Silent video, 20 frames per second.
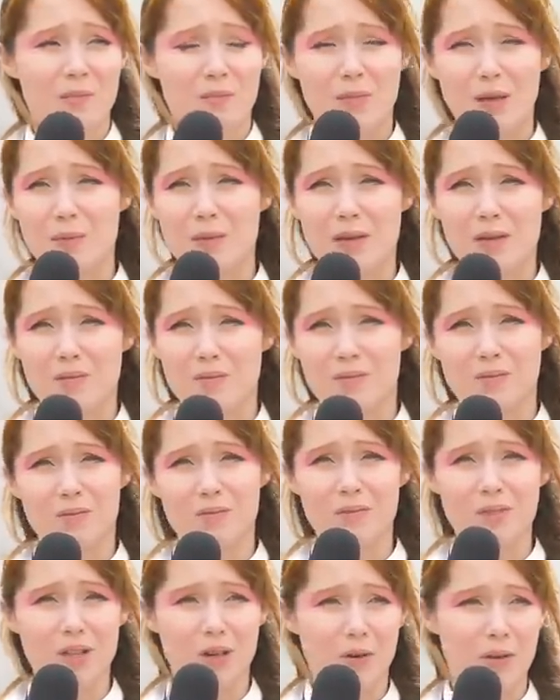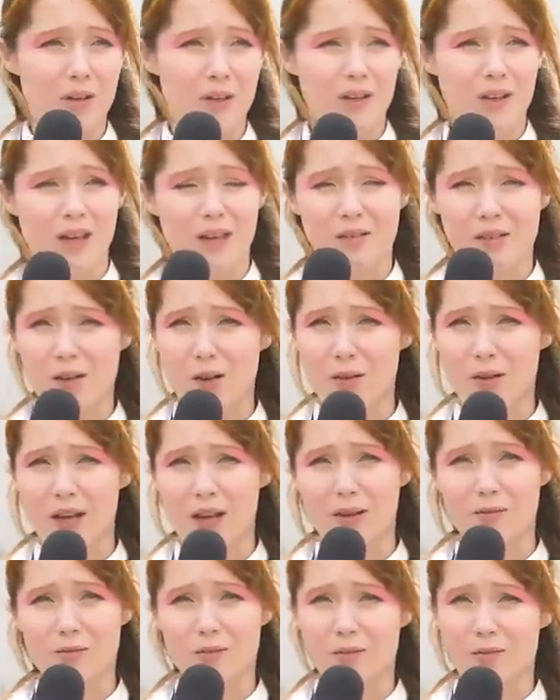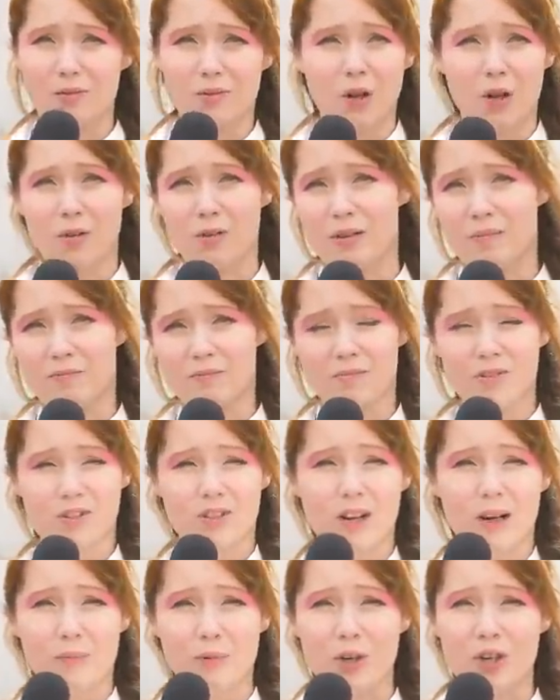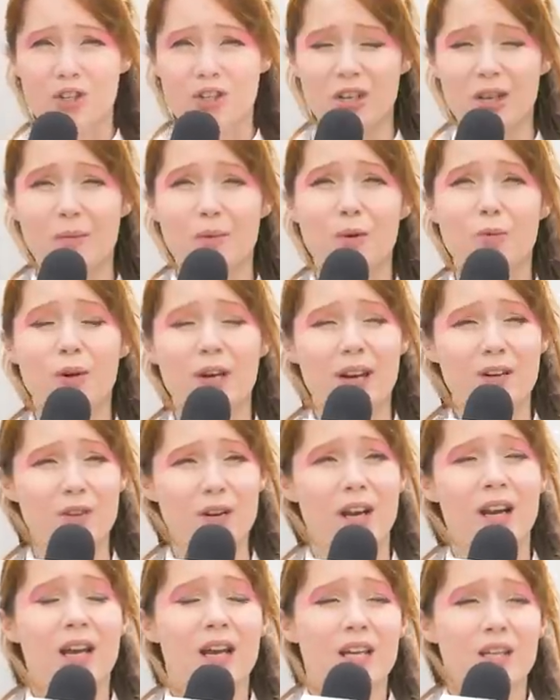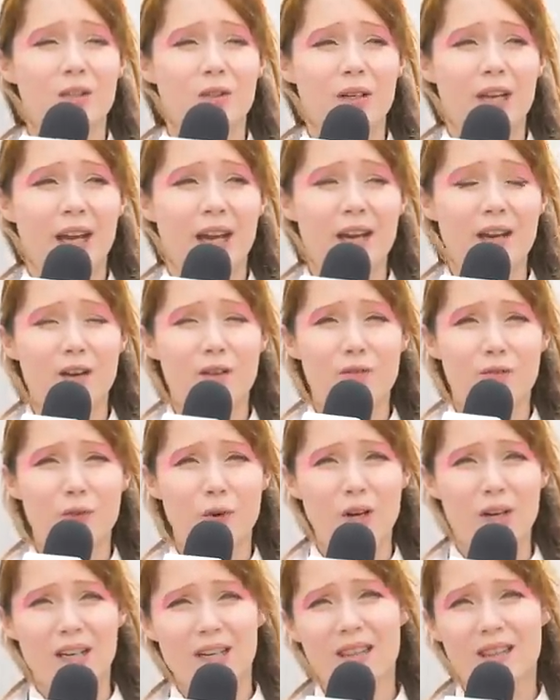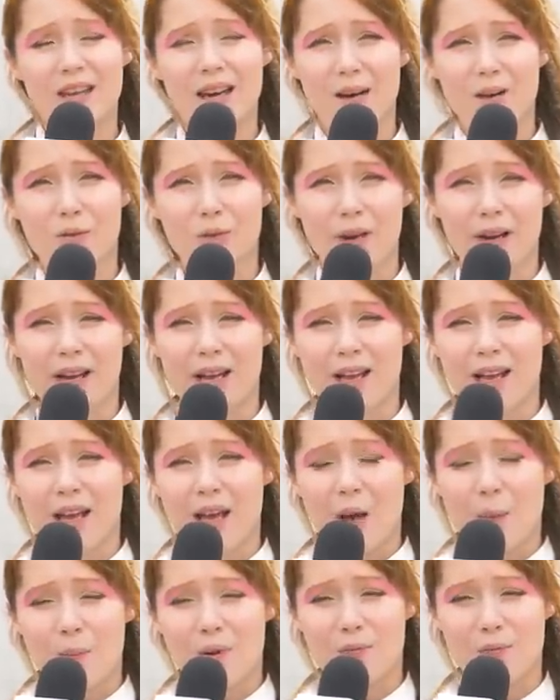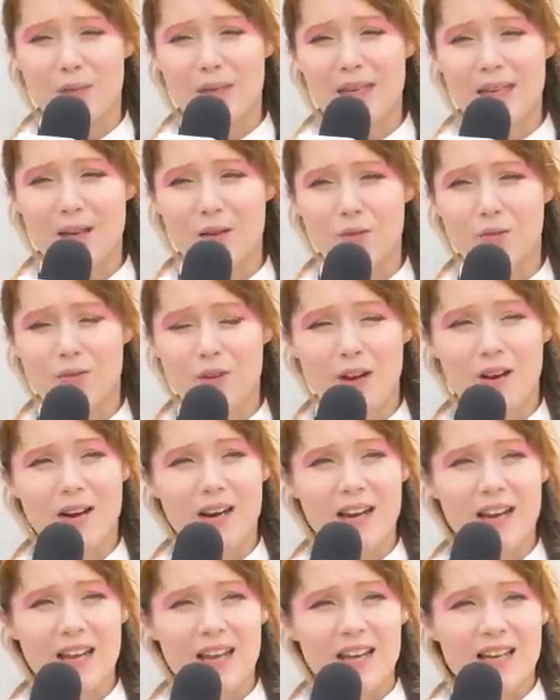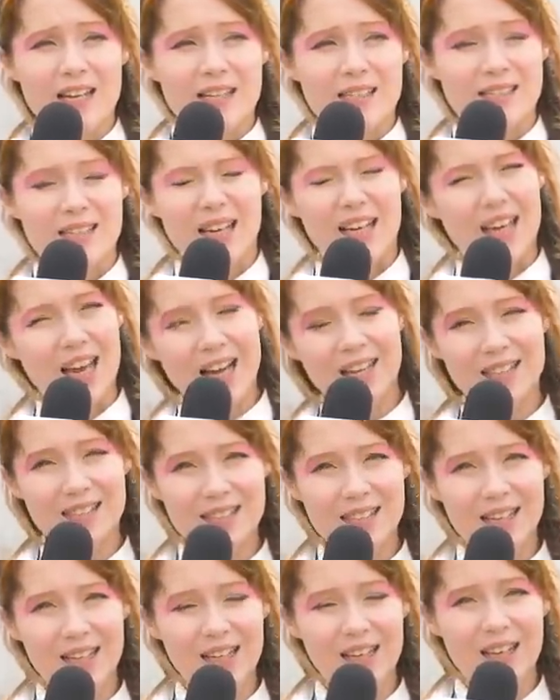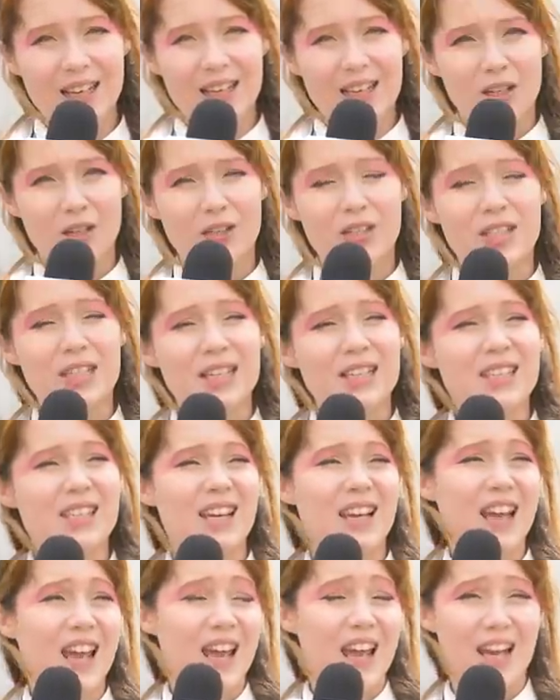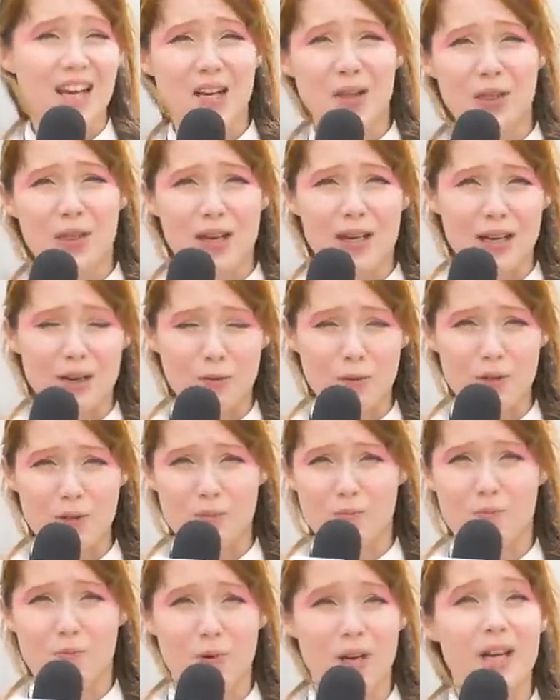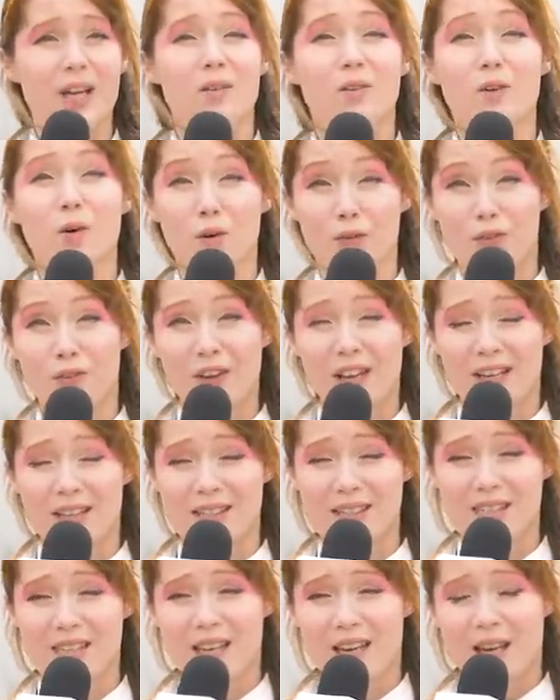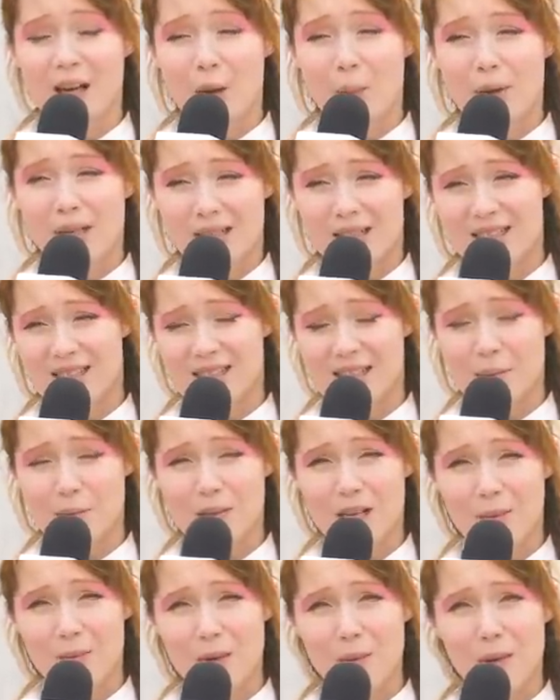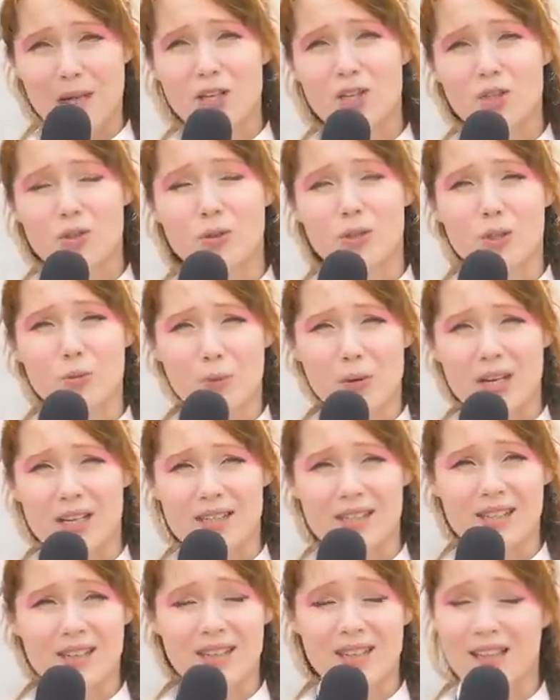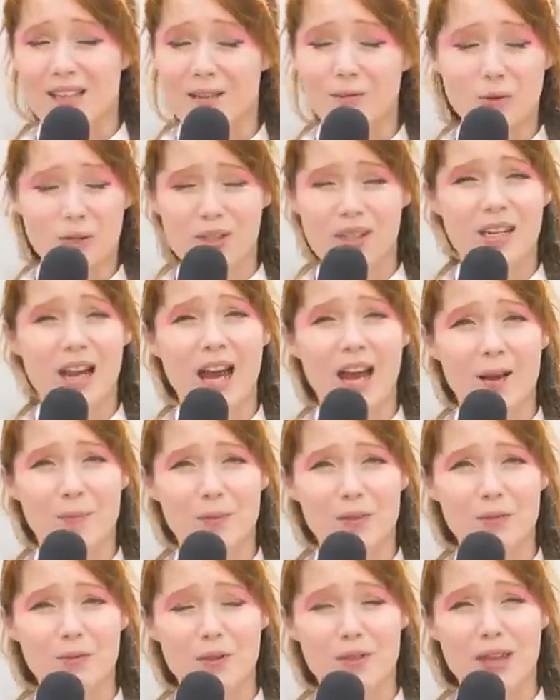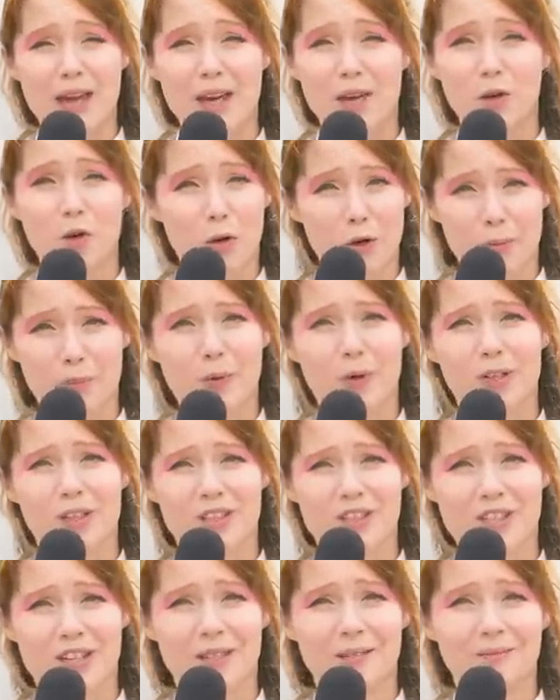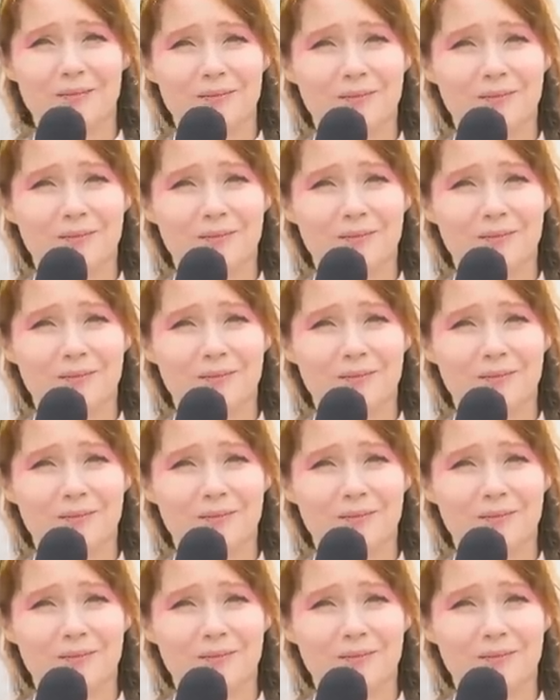Maybe, you know, the, the other guy will go and start punching him or whatever. You can avoid it that way by being very sarcastic, because he didn't say anything that would bring an offense, but at the same time he managed to express that he wasn't happy with that non-apology.